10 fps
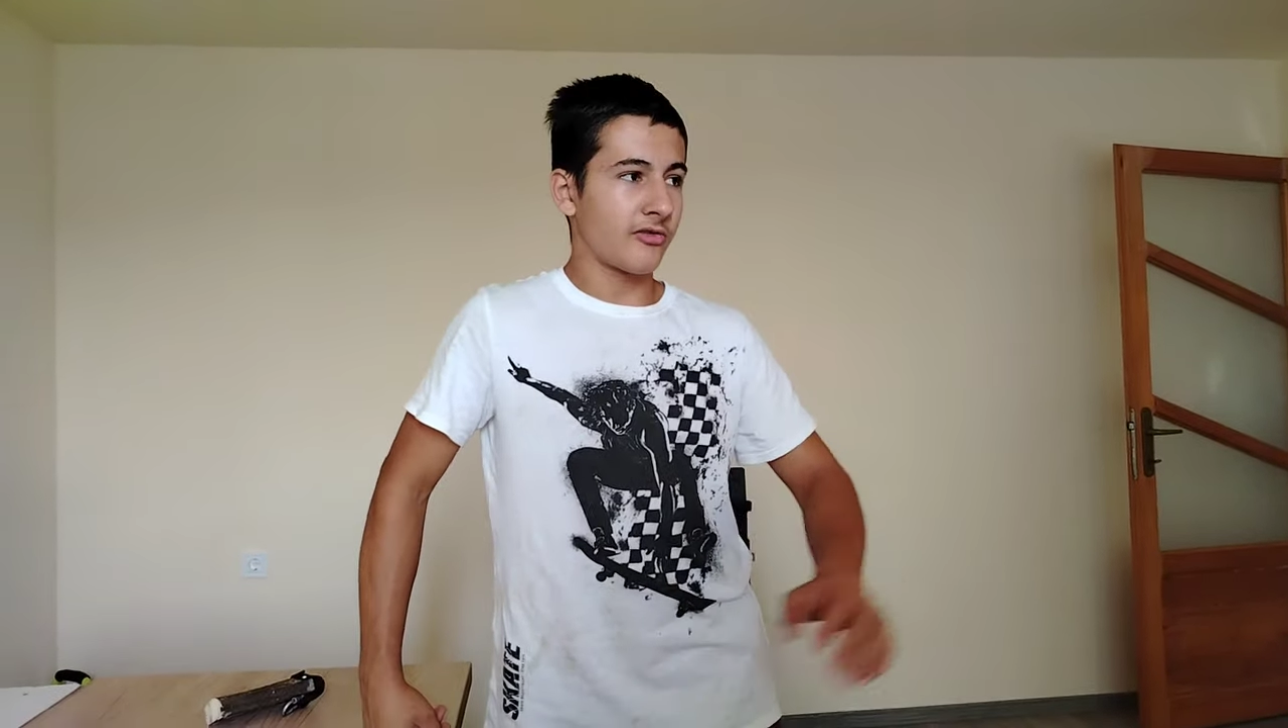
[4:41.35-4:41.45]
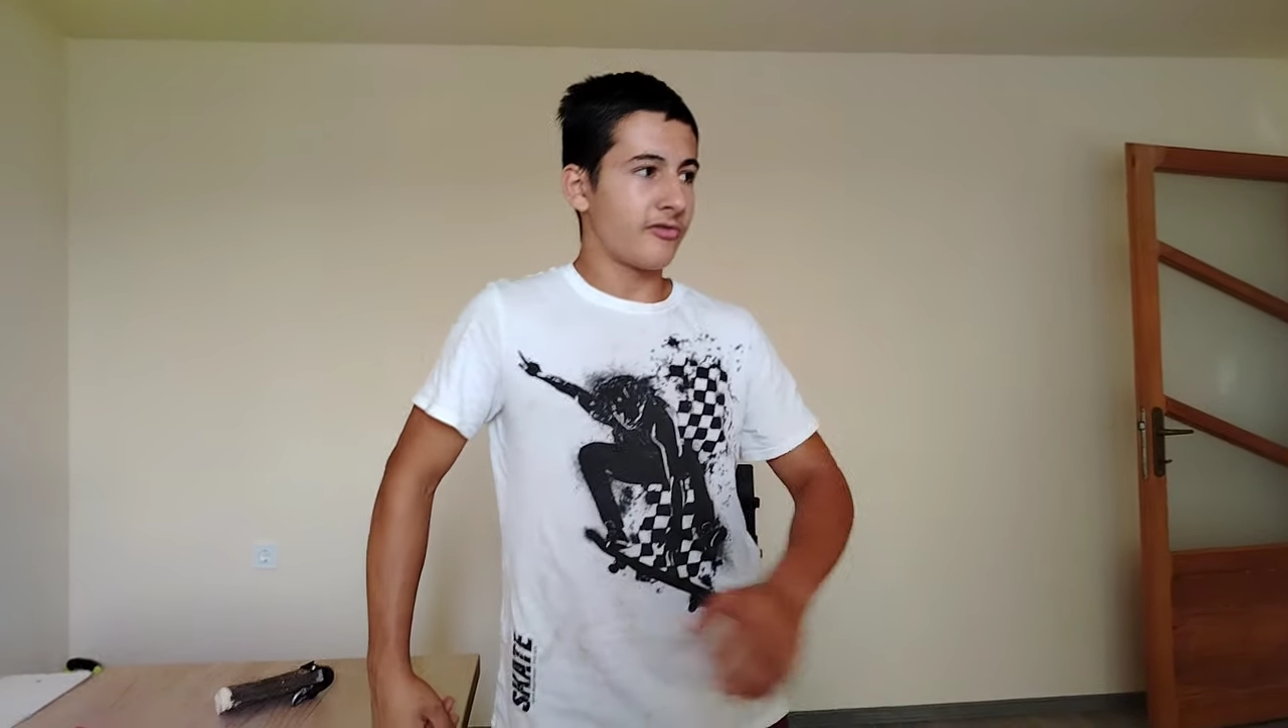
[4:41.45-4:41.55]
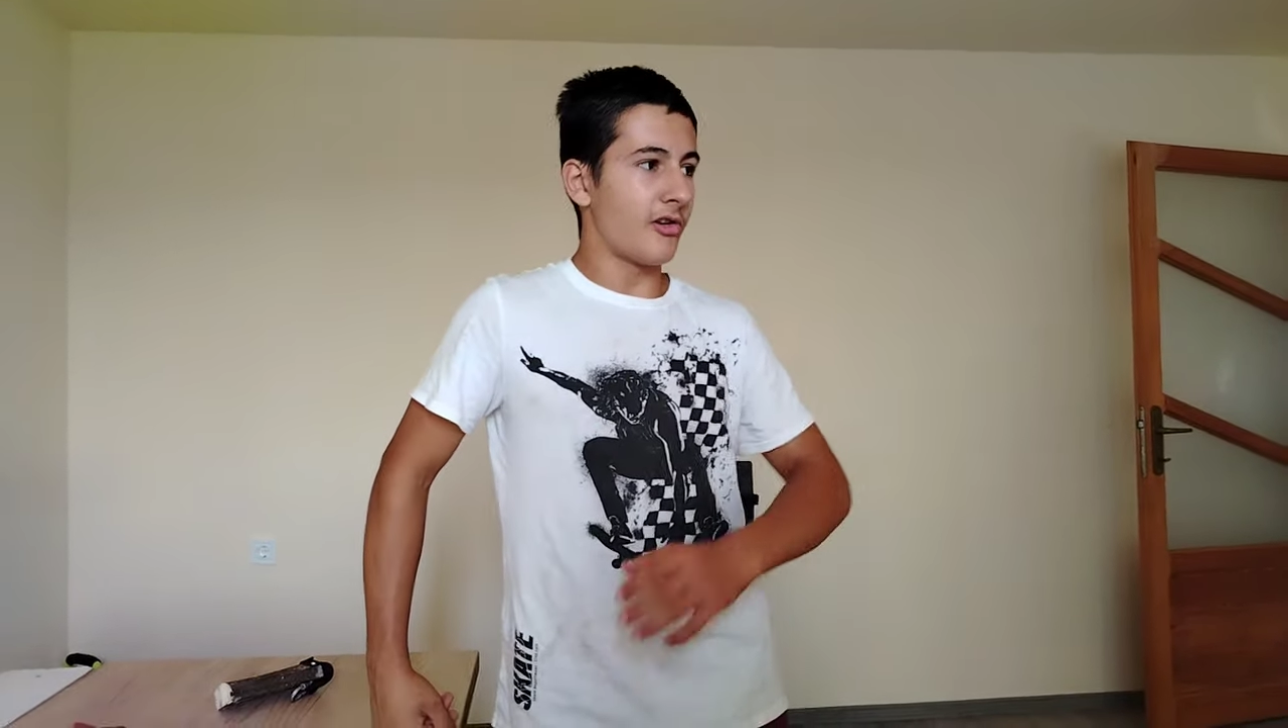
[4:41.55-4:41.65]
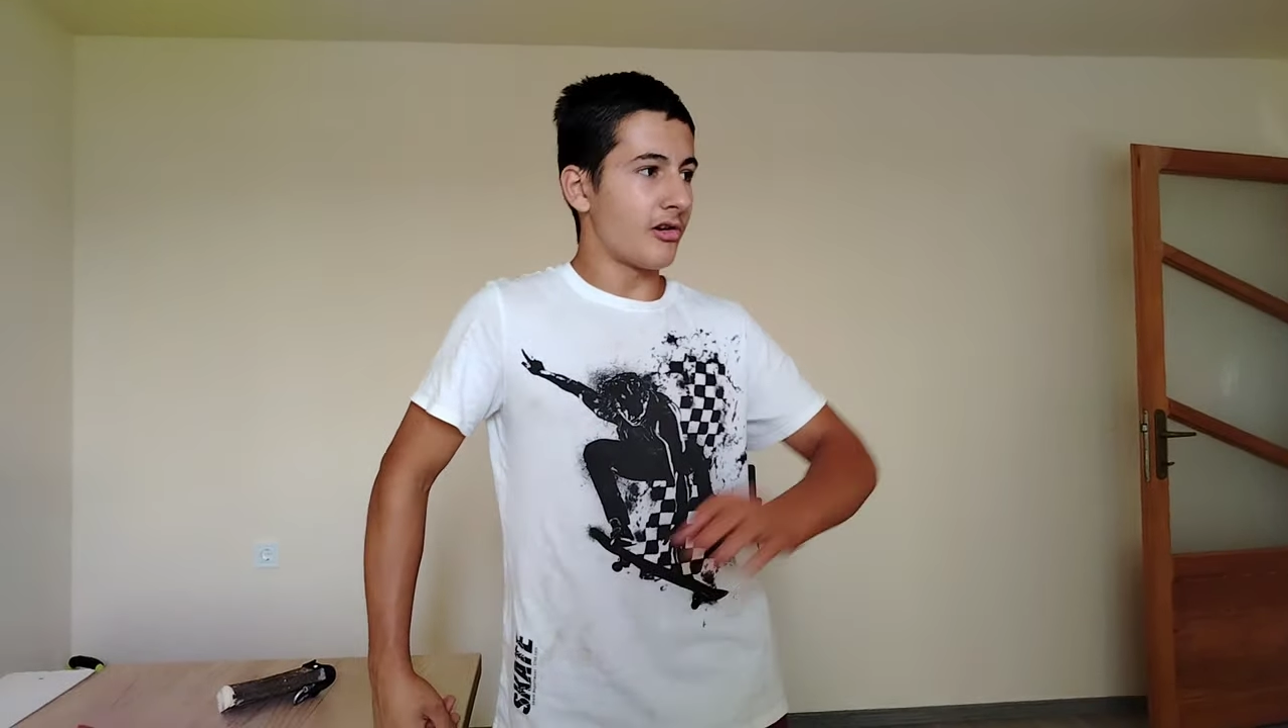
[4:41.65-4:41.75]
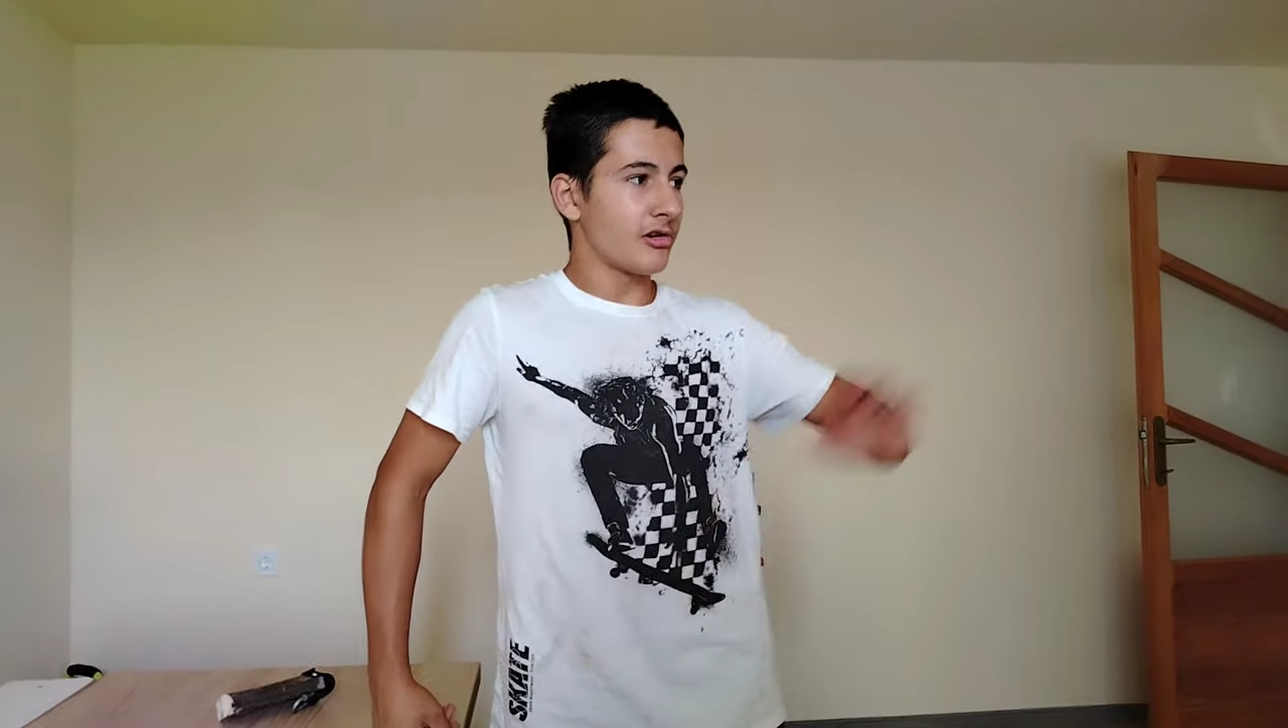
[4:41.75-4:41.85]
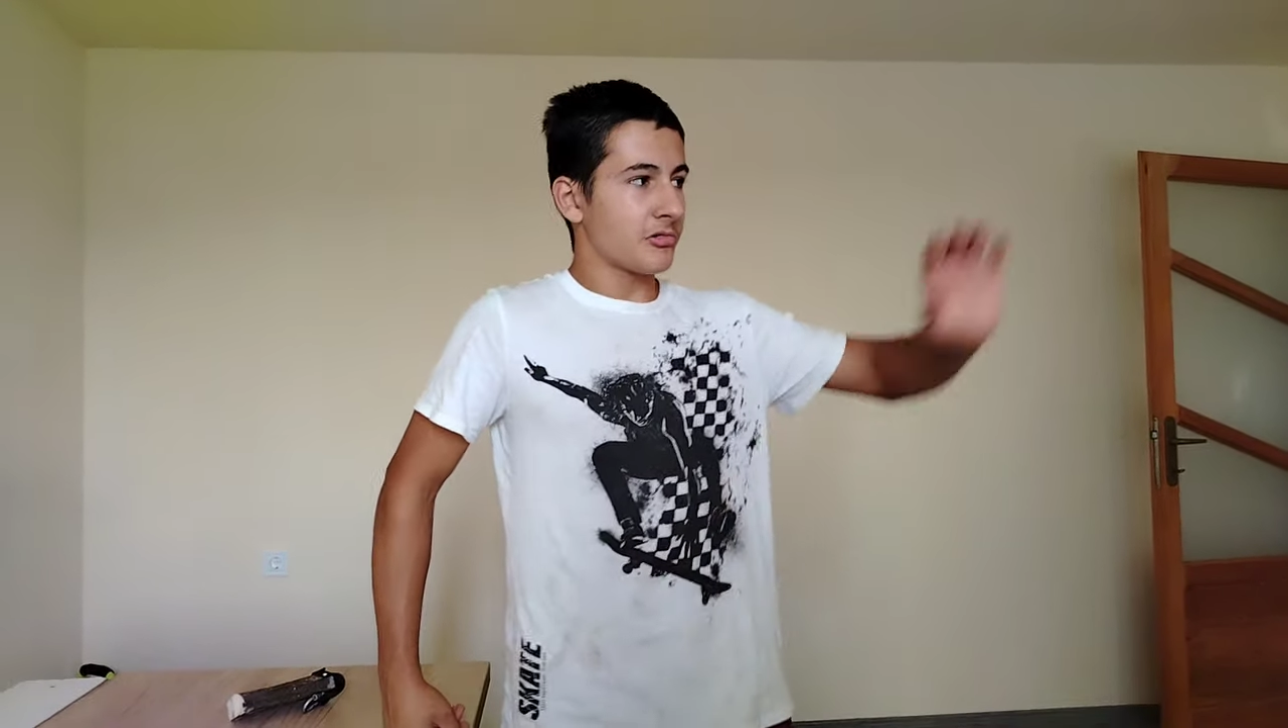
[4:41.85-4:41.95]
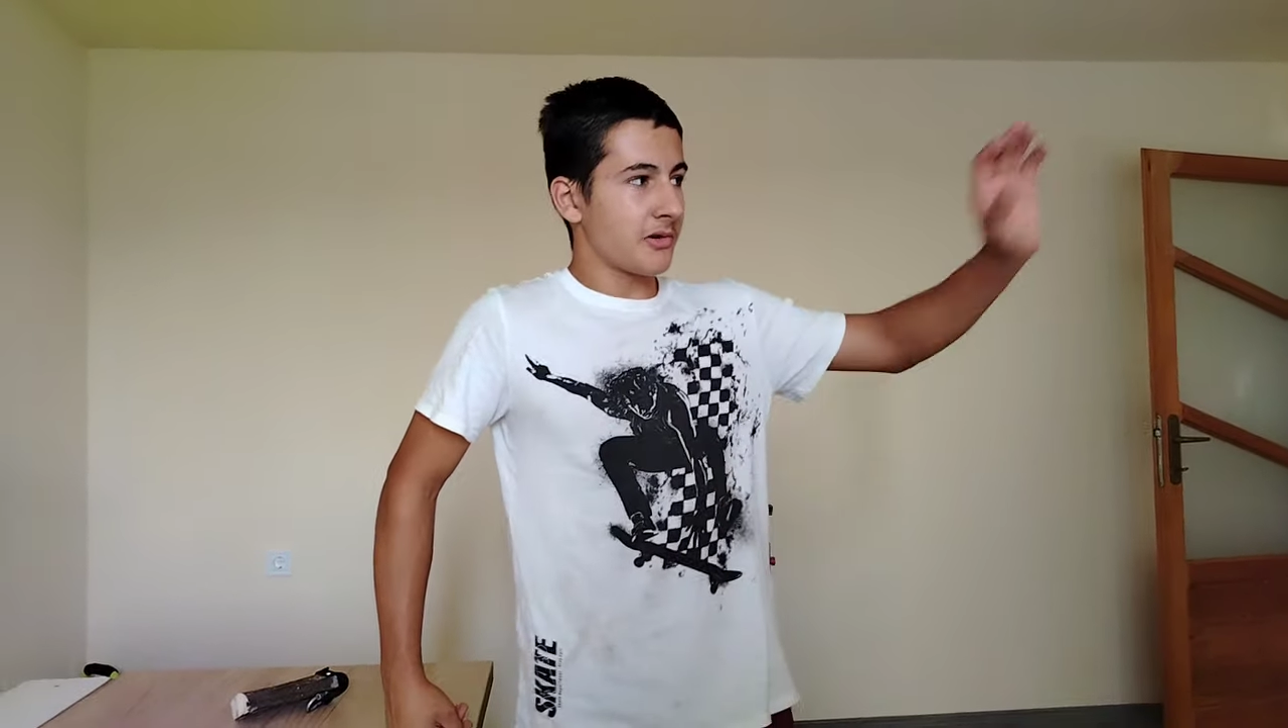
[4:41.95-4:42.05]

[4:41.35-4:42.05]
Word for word: far